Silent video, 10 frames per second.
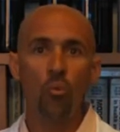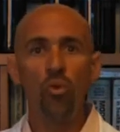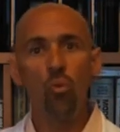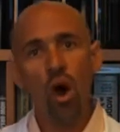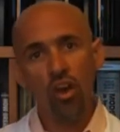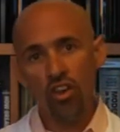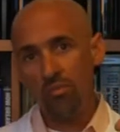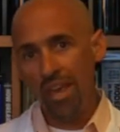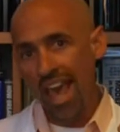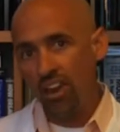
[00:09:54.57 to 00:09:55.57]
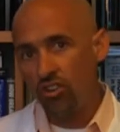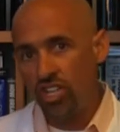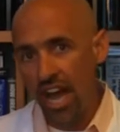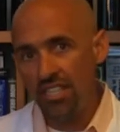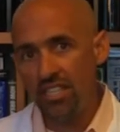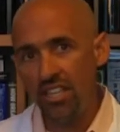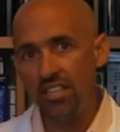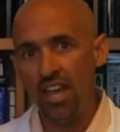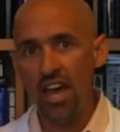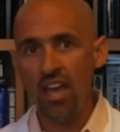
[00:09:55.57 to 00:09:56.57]
We want you to be energized in
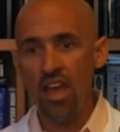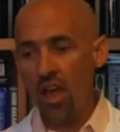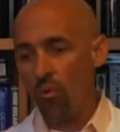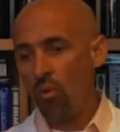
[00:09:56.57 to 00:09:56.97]
the day,